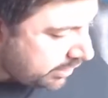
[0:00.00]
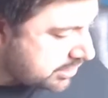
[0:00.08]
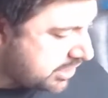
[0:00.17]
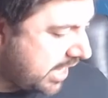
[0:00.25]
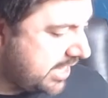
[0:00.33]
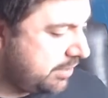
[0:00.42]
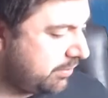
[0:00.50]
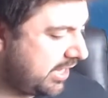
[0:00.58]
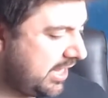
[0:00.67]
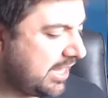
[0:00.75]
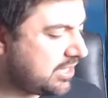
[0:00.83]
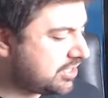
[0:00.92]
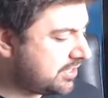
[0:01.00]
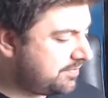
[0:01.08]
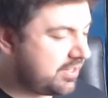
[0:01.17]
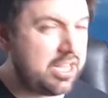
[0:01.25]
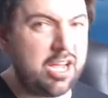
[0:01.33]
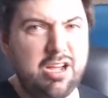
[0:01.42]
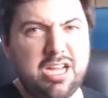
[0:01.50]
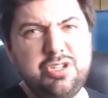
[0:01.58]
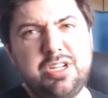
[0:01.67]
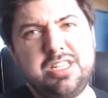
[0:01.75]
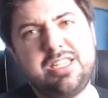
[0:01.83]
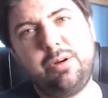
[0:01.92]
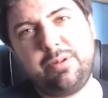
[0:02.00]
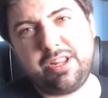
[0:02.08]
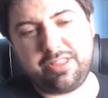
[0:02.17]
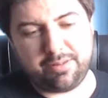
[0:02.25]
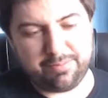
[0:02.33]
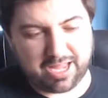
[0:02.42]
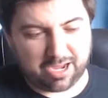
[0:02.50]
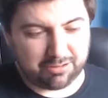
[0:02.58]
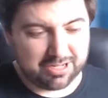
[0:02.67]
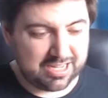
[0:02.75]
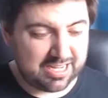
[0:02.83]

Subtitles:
So anyway, into the video. As you can tell by the thumbnail,